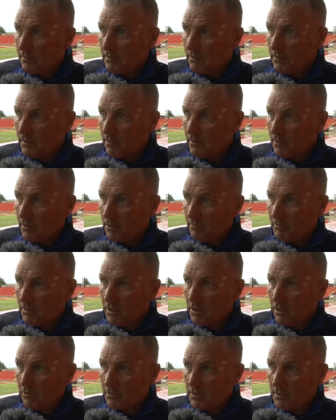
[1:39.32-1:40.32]
and, you know, the couple
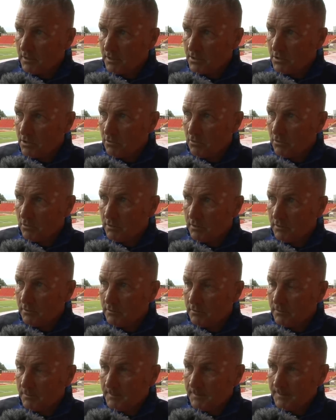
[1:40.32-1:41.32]
of goals that they scored
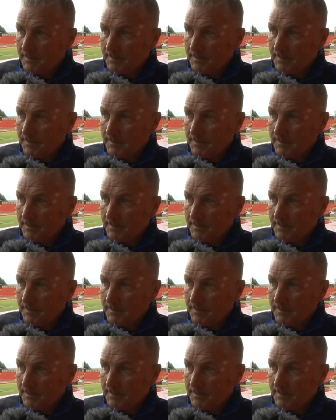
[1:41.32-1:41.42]
and